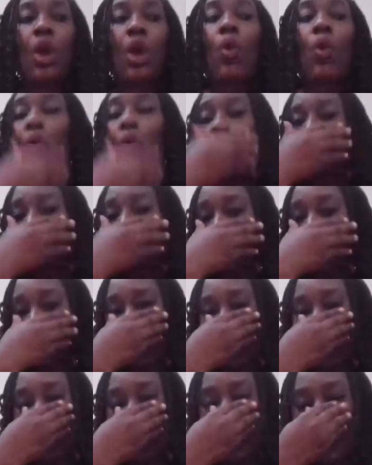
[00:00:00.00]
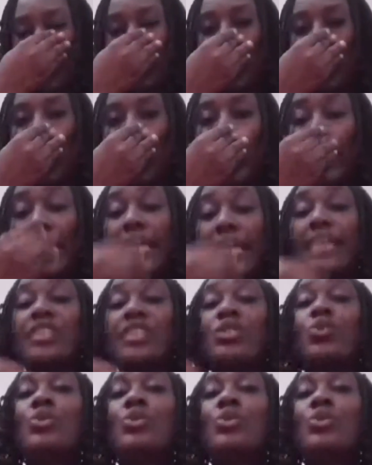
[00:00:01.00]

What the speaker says: what you should do is